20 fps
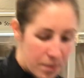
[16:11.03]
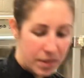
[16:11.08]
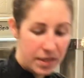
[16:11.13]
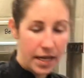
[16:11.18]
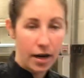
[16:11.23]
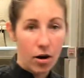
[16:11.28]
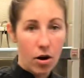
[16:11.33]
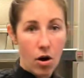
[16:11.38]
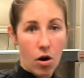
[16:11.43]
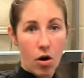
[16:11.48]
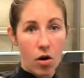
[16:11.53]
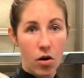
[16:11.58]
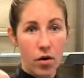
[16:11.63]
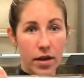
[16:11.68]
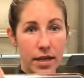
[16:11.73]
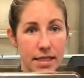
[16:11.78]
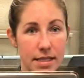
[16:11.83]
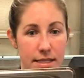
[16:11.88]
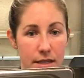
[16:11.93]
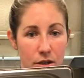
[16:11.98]
they are all
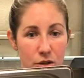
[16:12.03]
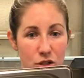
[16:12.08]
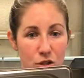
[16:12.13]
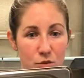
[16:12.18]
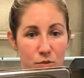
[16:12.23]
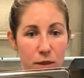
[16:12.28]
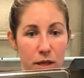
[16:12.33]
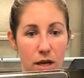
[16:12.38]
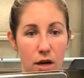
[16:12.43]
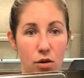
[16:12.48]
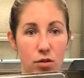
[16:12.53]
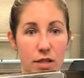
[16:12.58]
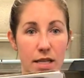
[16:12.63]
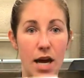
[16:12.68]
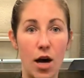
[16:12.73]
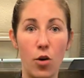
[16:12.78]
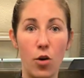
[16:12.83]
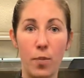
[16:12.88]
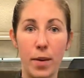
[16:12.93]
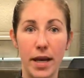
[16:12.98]
considered to be
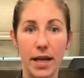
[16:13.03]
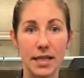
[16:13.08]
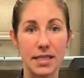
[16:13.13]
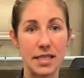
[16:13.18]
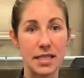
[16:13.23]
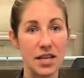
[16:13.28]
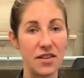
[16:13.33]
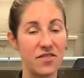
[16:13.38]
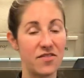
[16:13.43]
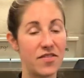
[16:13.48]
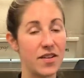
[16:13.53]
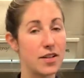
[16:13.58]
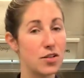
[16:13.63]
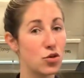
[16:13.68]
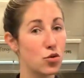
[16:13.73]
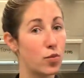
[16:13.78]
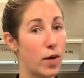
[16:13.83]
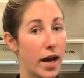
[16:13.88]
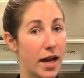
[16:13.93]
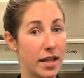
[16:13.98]
hotel pans. They fit
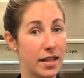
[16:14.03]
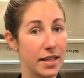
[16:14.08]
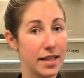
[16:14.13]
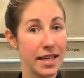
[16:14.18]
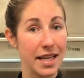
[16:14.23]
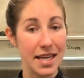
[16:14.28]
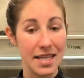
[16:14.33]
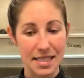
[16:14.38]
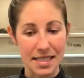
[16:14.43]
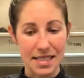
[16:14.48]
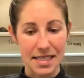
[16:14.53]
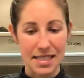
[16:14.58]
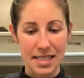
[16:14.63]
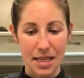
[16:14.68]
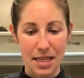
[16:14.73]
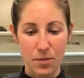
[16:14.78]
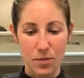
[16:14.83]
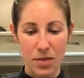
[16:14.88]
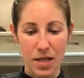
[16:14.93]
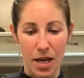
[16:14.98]
directly into
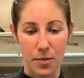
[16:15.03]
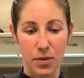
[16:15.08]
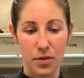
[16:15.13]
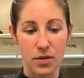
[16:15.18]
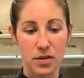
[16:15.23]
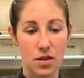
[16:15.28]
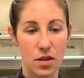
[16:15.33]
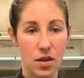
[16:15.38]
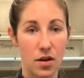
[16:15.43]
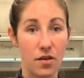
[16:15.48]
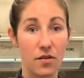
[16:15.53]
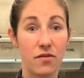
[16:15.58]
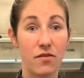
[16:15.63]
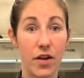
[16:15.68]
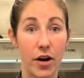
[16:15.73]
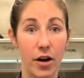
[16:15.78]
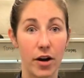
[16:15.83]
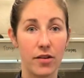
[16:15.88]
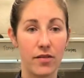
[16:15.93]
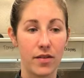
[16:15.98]
steam tables, so they're
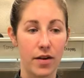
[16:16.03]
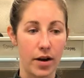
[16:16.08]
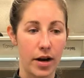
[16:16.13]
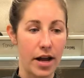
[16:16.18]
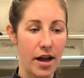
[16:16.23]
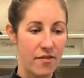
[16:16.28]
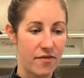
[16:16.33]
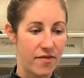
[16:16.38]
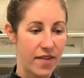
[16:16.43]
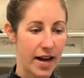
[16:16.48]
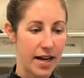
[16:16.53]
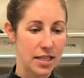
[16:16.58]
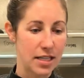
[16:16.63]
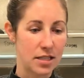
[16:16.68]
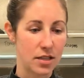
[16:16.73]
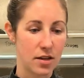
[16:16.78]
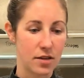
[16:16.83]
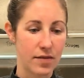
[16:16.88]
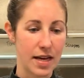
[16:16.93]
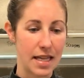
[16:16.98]
very, very
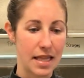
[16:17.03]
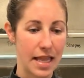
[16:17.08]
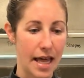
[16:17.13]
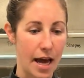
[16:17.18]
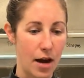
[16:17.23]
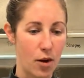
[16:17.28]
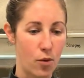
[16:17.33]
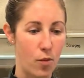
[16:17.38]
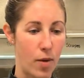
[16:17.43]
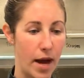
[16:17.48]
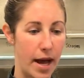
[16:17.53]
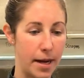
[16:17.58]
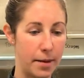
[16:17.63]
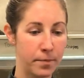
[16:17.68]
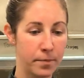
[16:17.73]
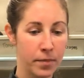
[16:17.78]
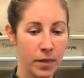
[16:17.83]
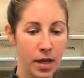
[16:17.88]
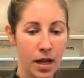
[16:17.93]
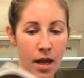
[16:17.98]
effective in that way.
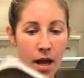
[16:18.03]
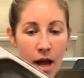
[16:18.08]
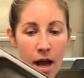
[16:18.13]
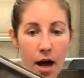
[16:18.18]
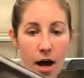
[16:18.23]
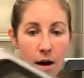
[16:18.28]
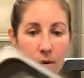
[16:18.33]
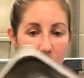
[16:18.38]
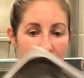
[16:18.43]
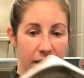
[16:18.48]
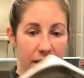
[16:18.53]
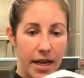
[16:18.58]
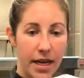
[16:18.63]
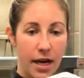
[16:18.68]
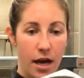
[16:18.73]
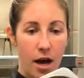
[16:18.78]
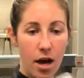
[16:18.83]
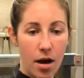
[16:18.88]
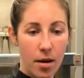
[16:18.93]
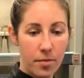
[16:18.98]
They
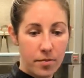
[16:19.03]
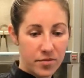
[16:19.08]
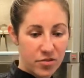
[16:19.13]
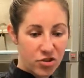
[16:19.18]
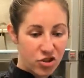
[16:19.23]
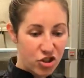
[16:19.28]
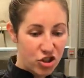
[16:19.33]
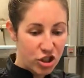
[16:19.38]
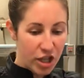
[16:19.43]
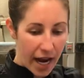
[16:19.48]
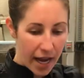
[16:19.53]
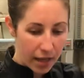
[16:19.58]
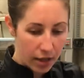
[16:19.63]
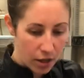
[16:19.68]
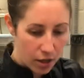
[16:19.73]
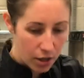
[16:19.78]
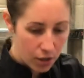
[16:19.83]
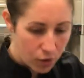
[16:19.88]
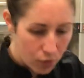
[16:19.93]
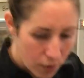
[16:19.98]
come
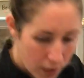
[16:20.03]
shallow,